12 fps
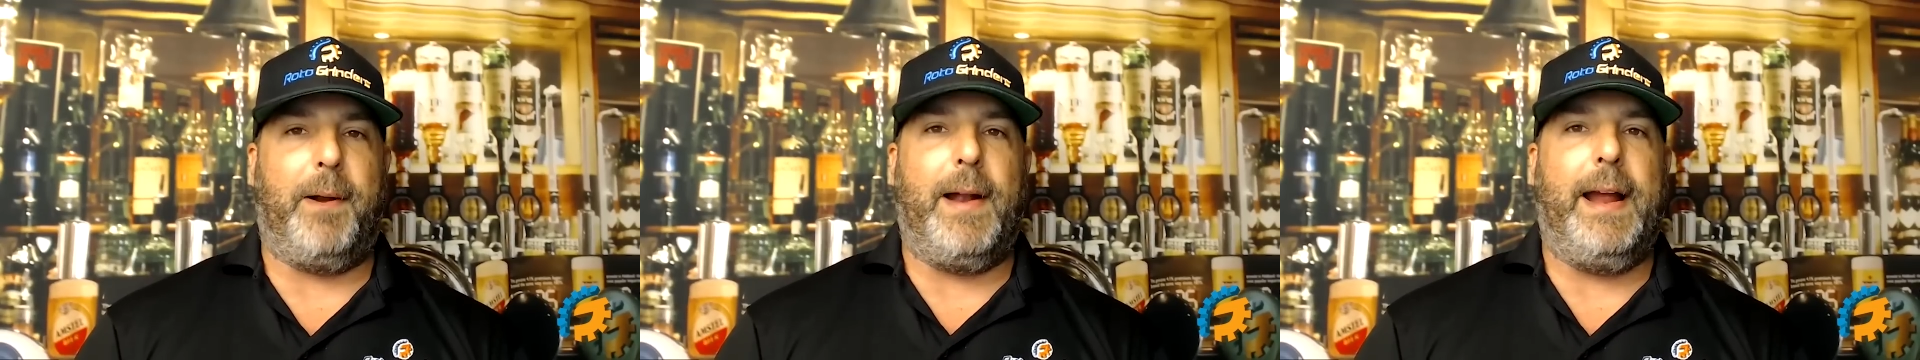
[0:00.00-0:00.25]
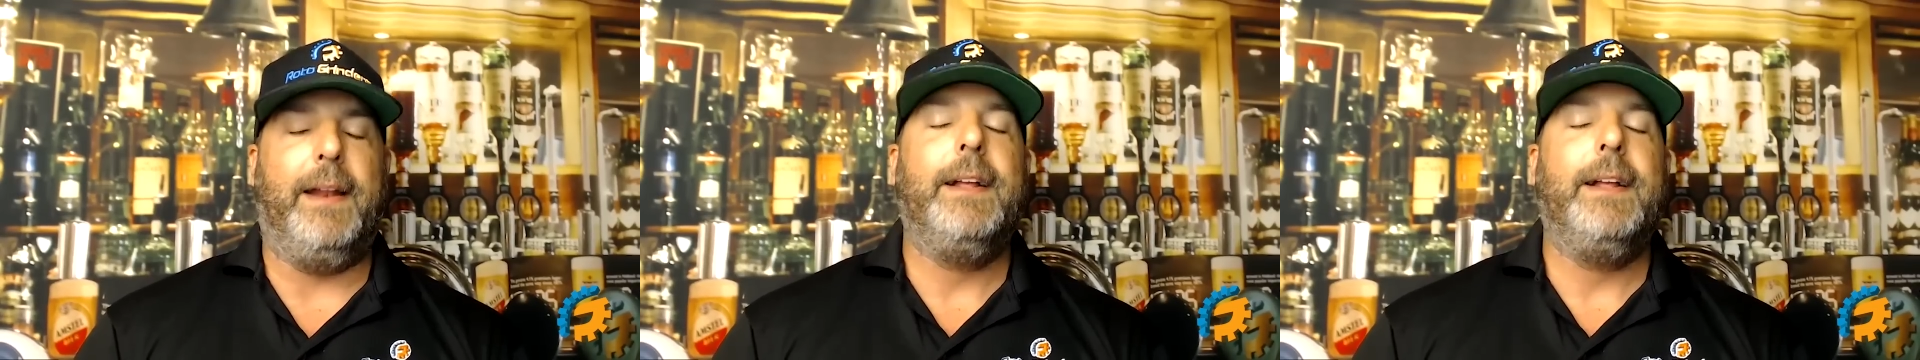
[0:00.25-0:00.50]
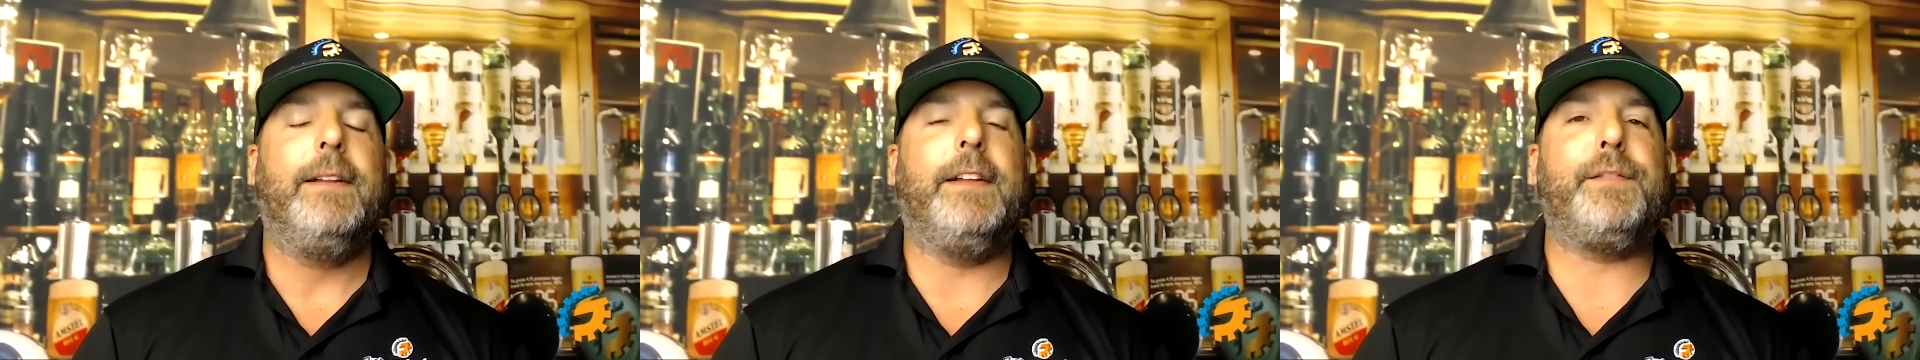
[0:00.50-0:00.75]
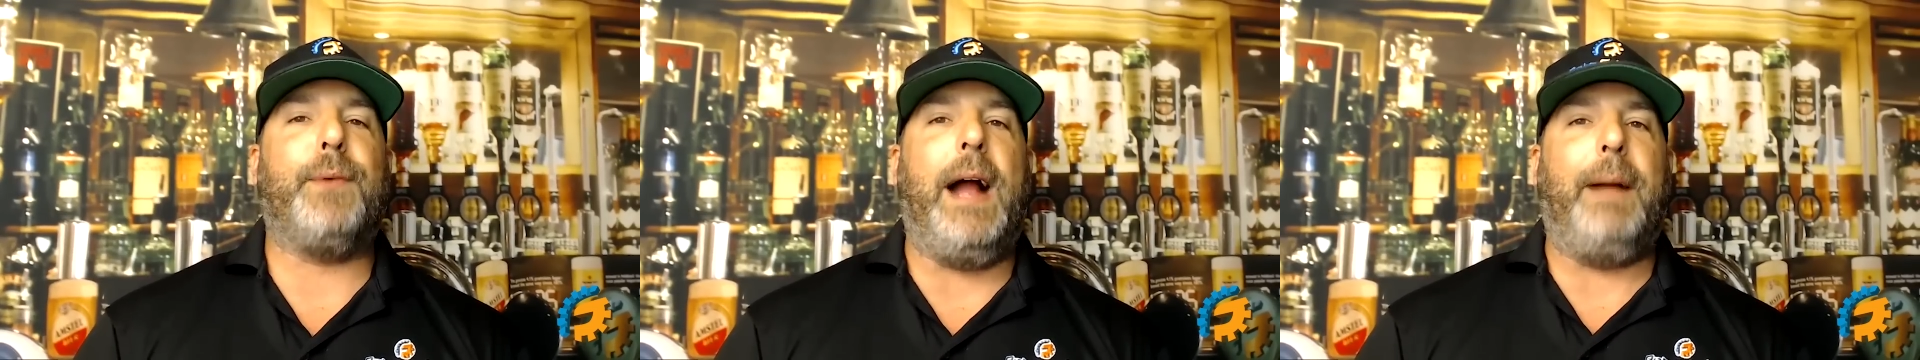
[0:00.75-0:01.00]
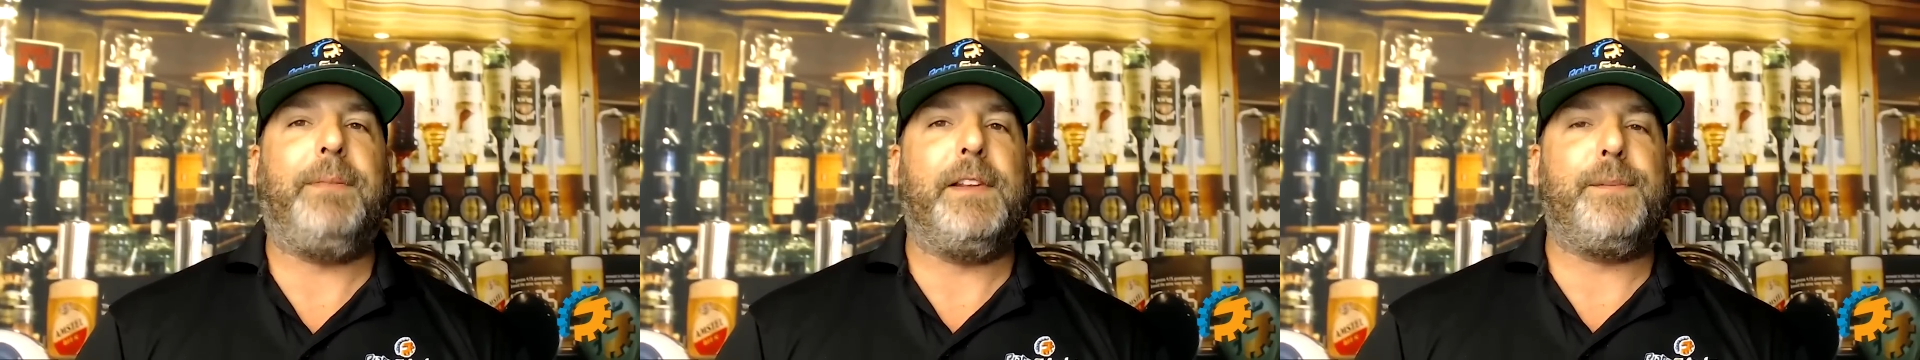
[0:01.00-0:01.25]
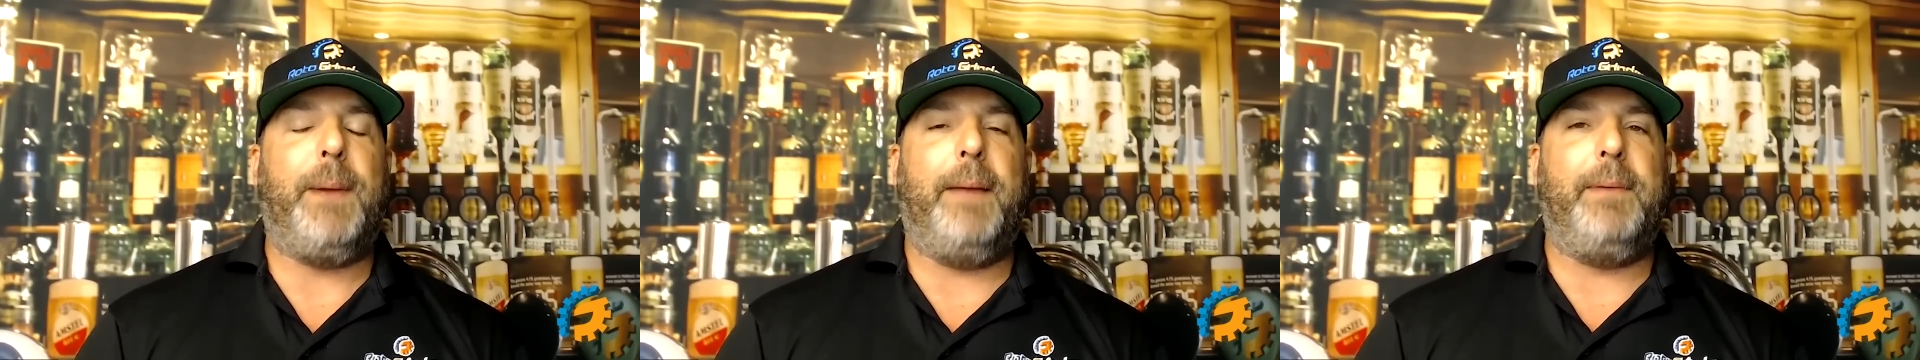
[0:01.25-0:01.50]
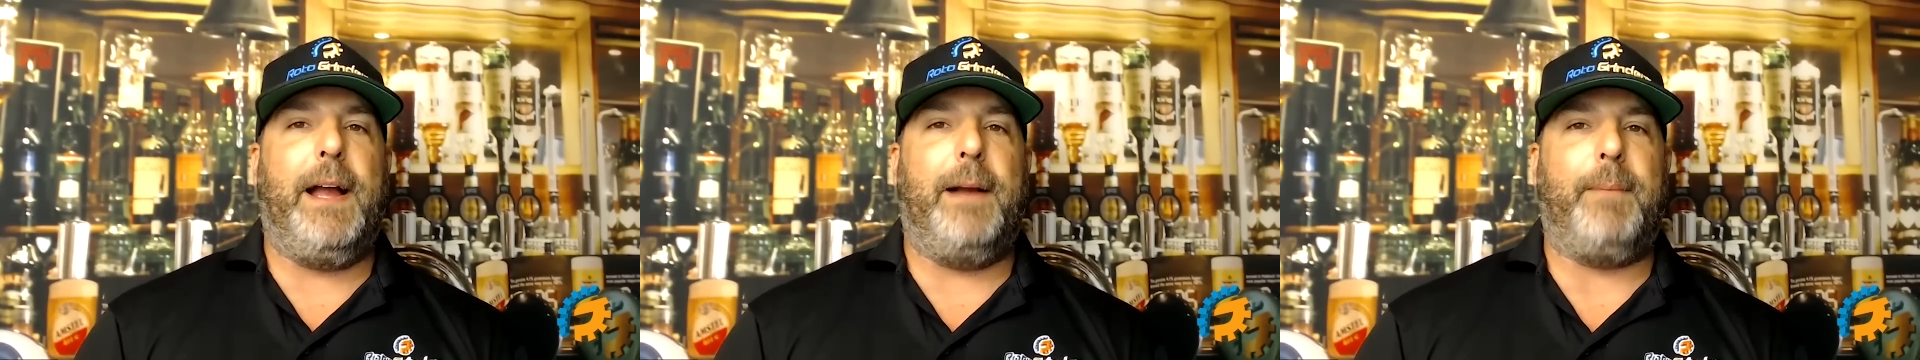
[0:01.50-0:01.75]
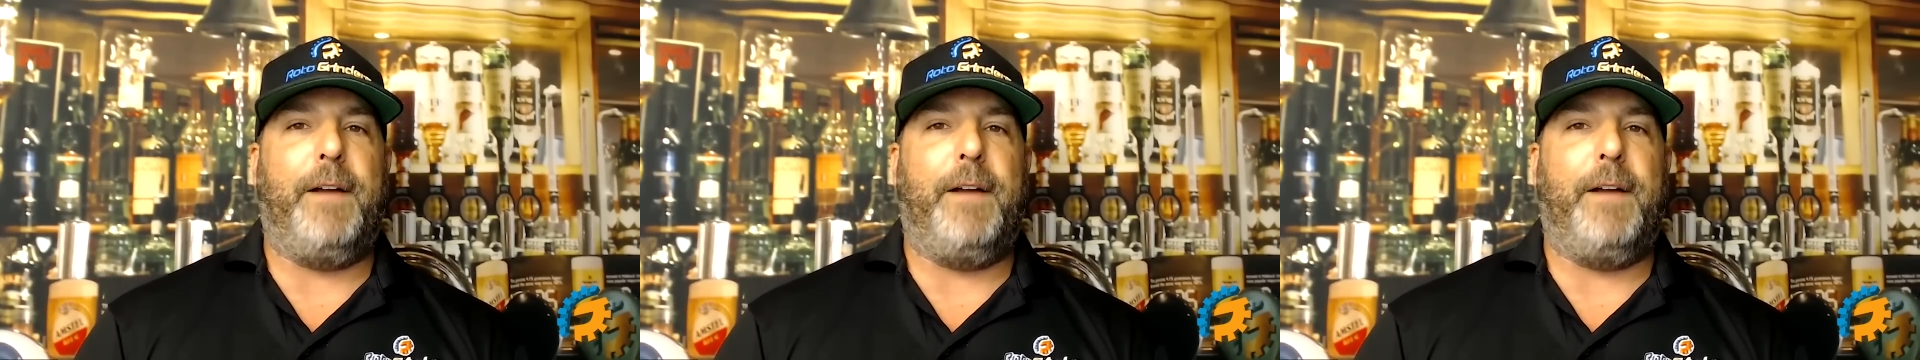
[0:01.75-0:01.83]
All right, let's wrap this baby up.